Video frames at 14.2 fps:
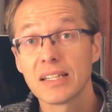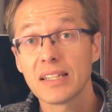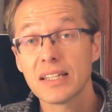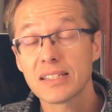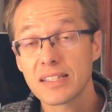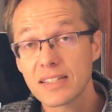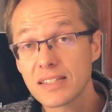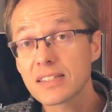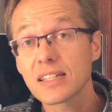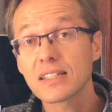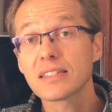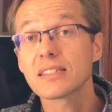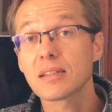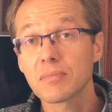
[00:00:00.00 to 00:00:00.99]
It's a
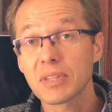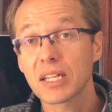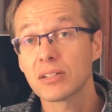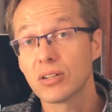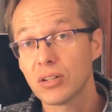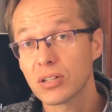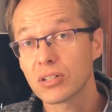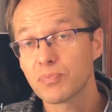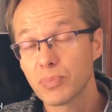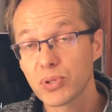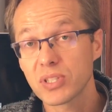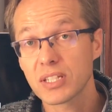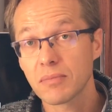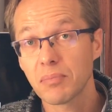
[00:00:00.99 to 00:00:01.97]
system that God
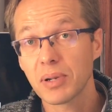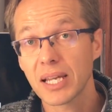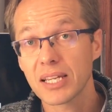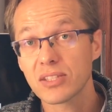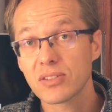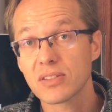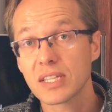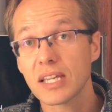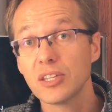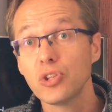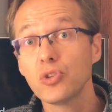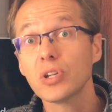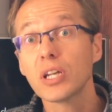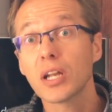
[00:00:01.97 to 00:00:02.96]
puts in place to say
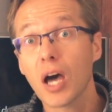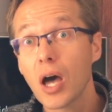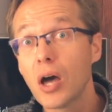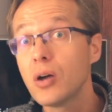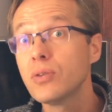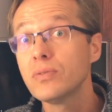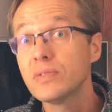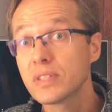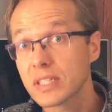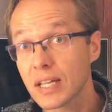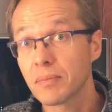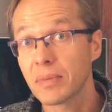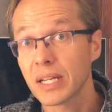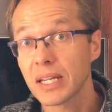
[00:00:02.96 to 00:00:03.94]
you can own
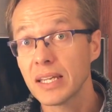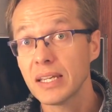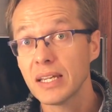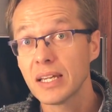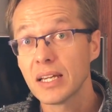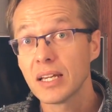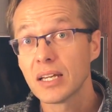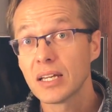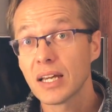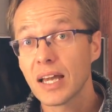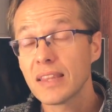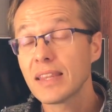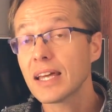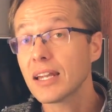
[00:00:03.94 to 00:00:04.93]
somebody
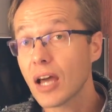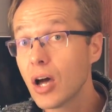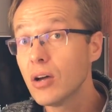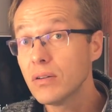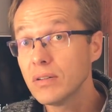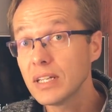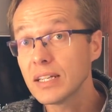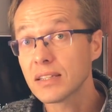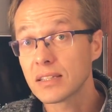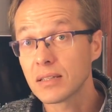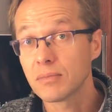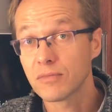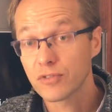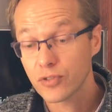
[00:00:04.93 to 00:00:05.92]
and that owning
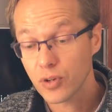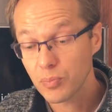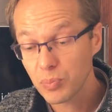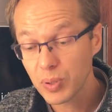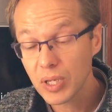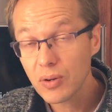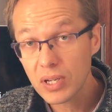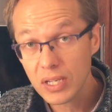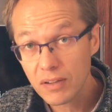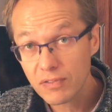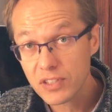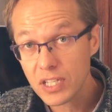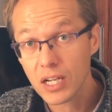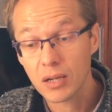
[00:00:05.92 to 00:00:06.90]
them for a period of
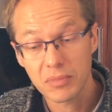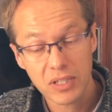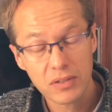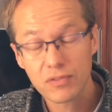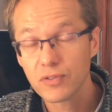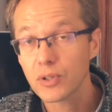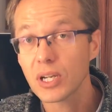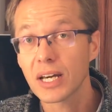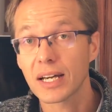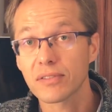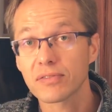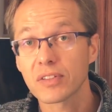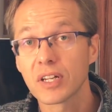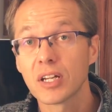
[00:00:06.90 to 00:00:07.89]
time, not for
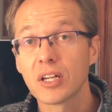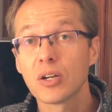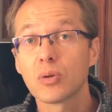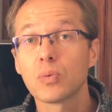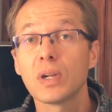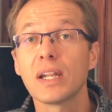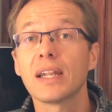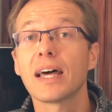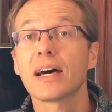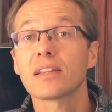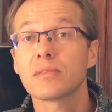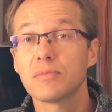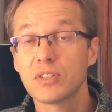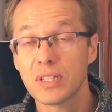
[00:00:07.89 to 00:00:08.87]
life, will allow
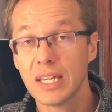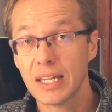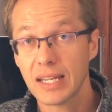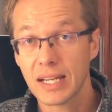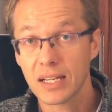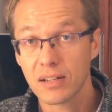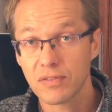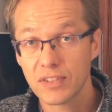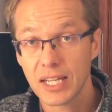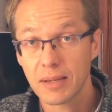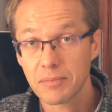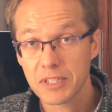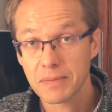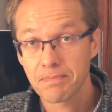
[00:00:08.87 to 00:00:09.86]
them to get out of
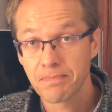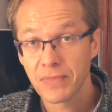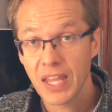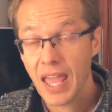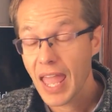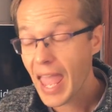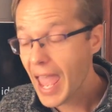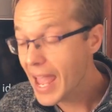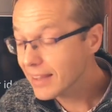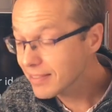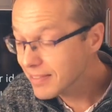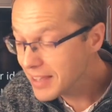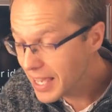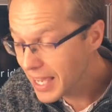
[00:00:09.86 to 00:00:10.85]
debt.
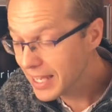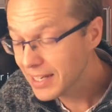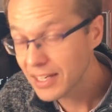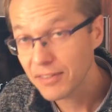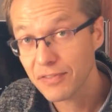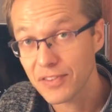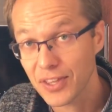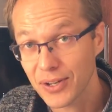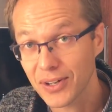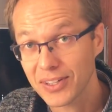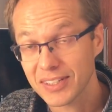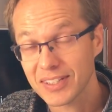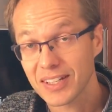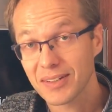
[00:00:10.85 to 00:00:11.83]
At the end of that,
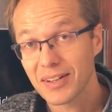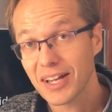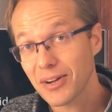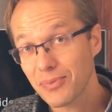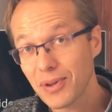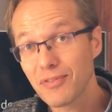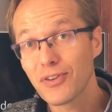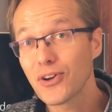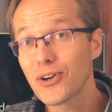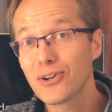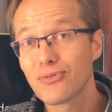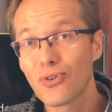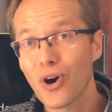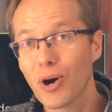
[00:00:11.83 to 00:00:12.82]
uh, we've heard
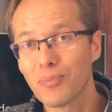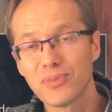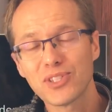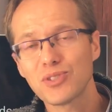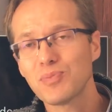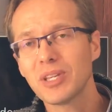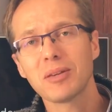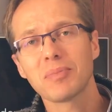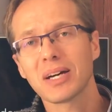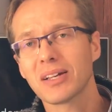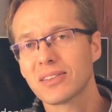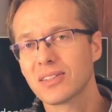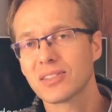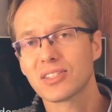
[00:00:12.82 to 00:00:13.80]
Rob speak
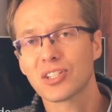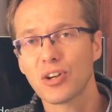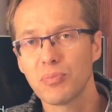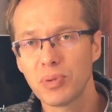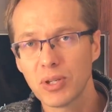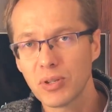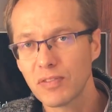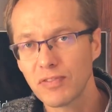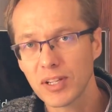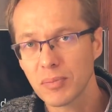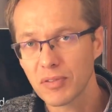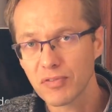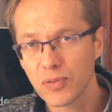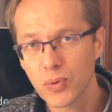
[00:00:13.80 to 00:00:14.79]
about this so beautifully
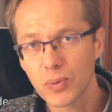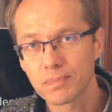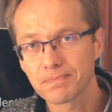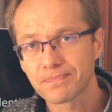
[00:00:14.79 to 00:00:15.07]
before.